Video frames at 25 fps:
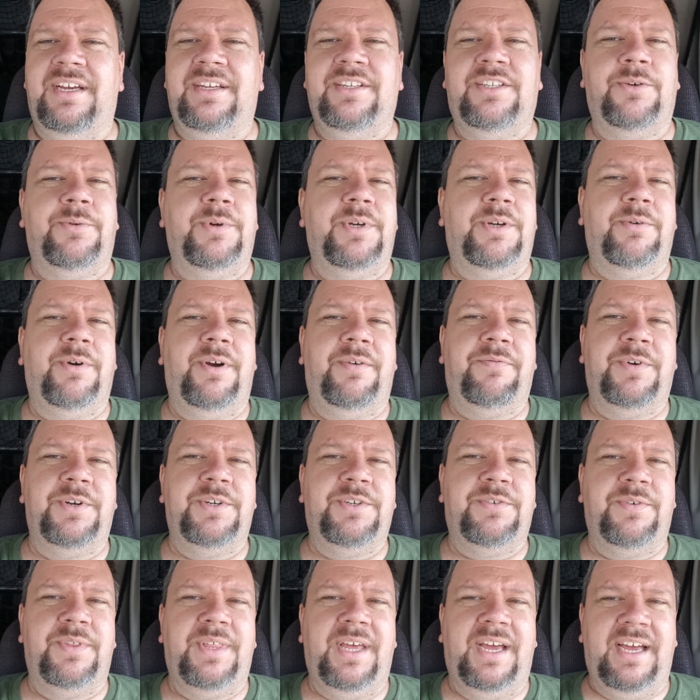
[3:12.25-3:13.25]
It's a quick
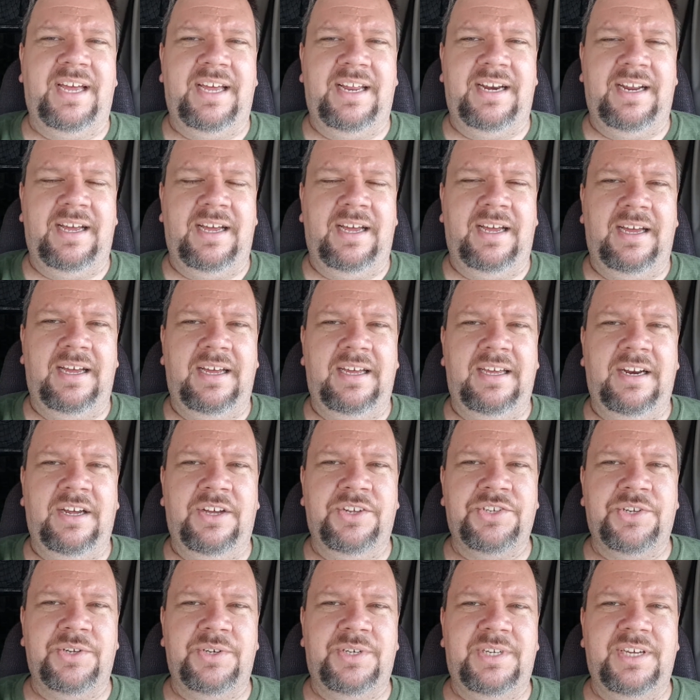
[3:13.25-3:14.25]
reference for that. It
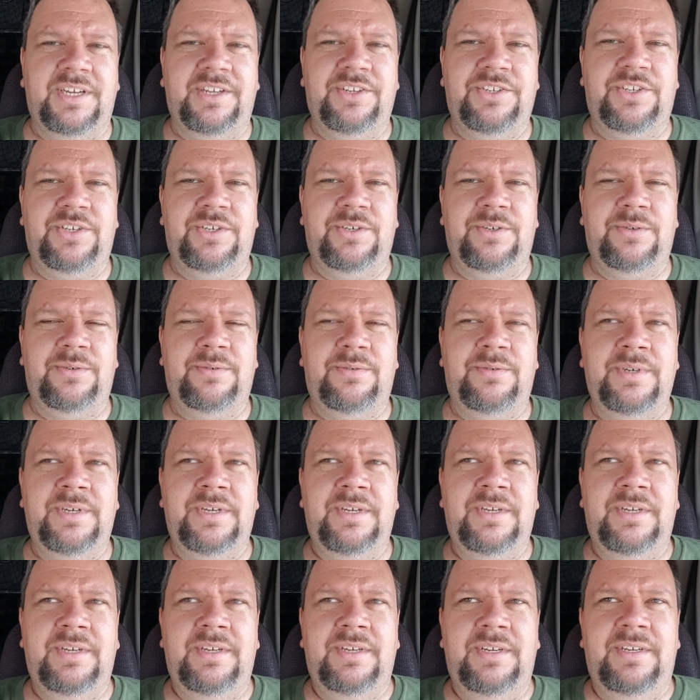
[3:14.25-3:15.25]
also tells you
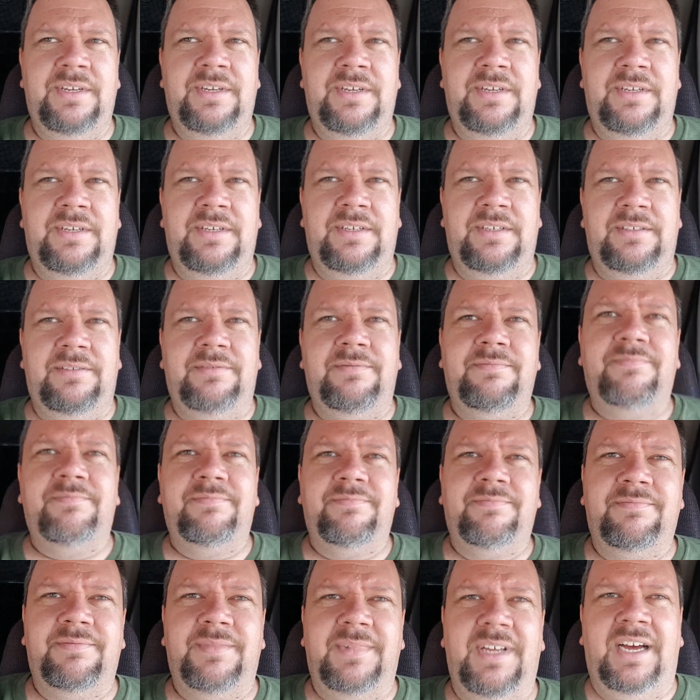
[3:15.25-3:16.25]

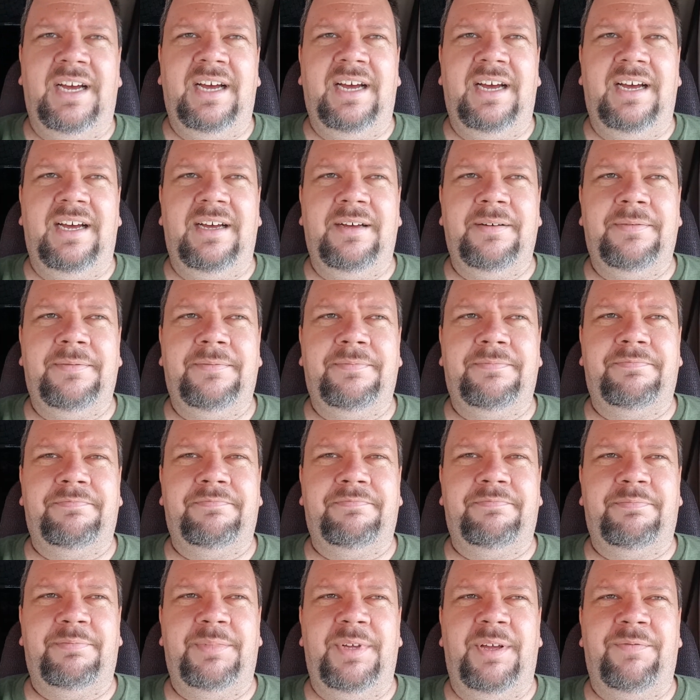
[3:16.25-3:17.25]

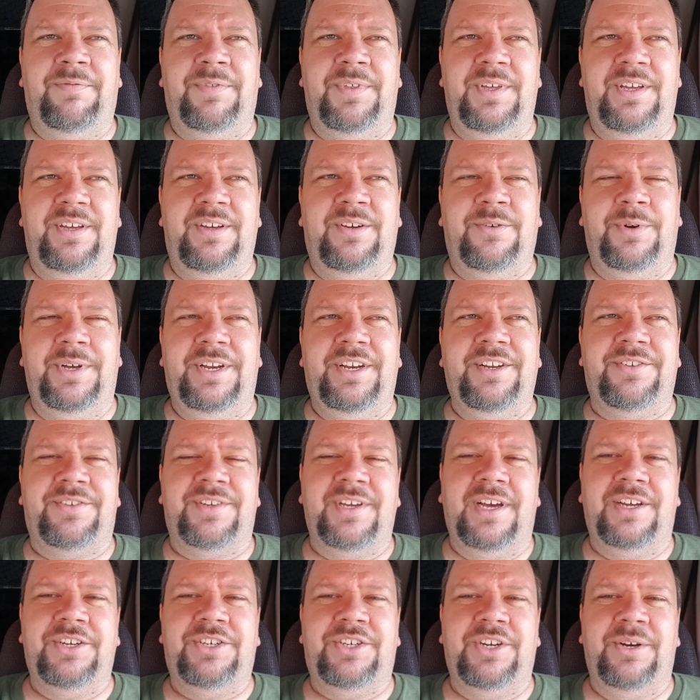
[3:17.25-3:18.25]
if the Queen of
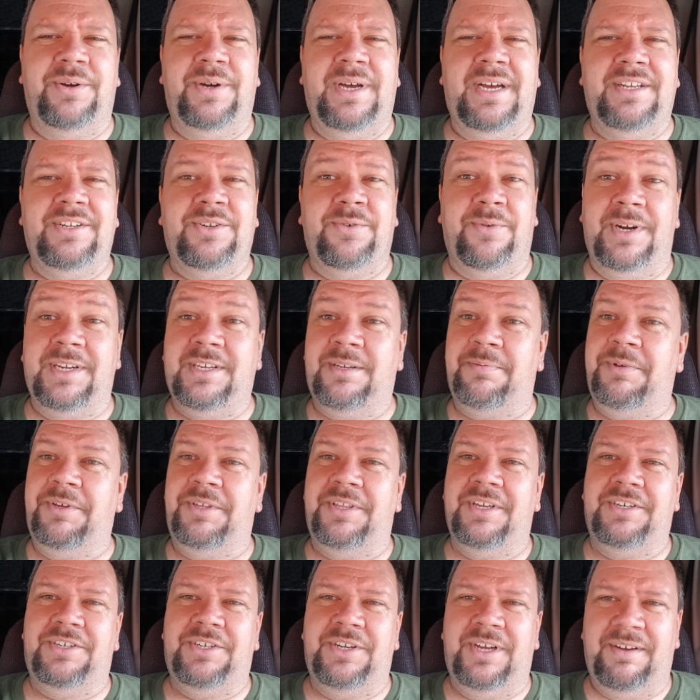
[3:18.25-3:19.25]
Sasho has a recipe
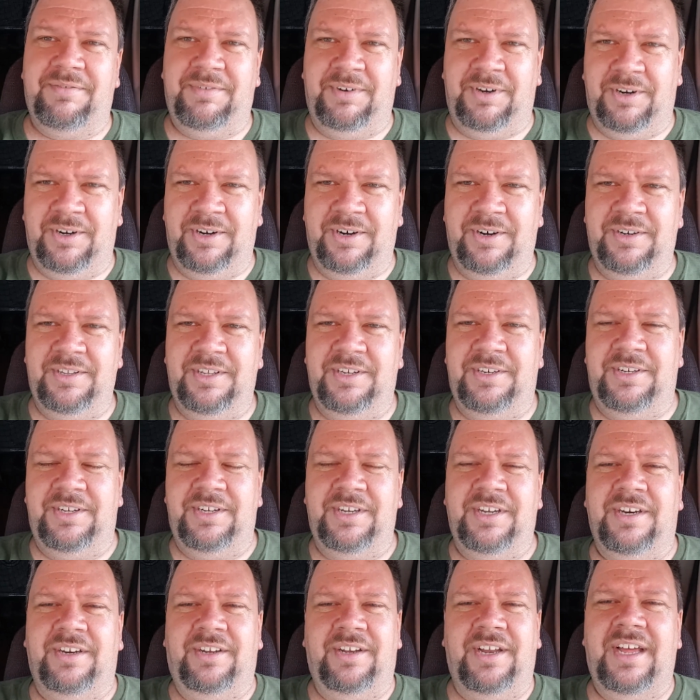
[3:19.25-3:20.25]
that you haven't learned, you
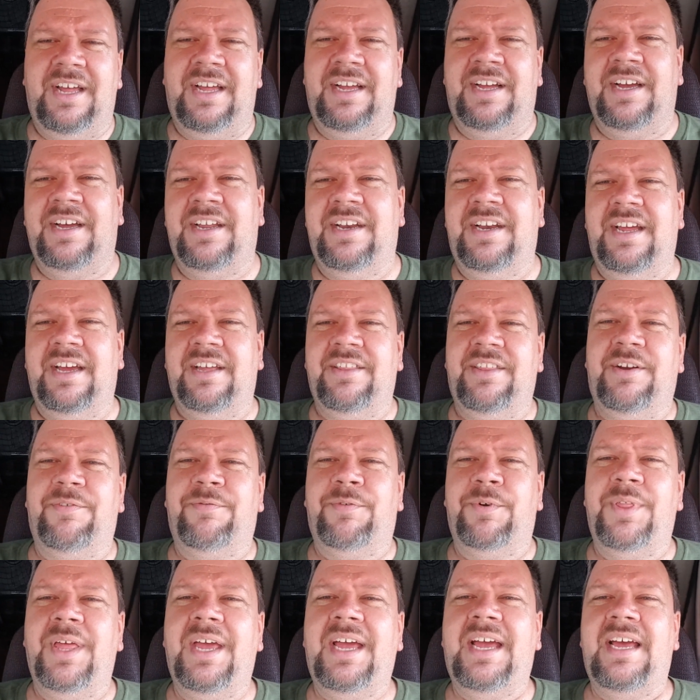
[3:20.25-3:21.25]
get a little icon down there
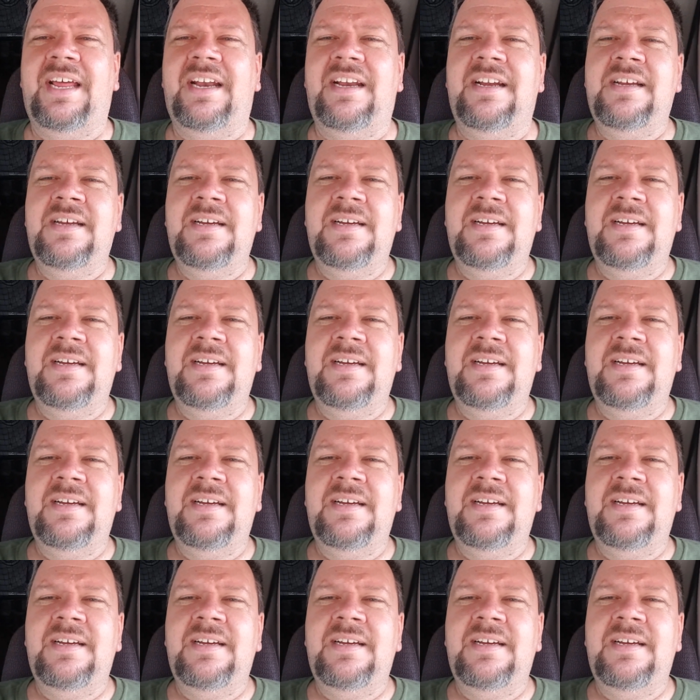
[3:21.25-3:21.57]
for that.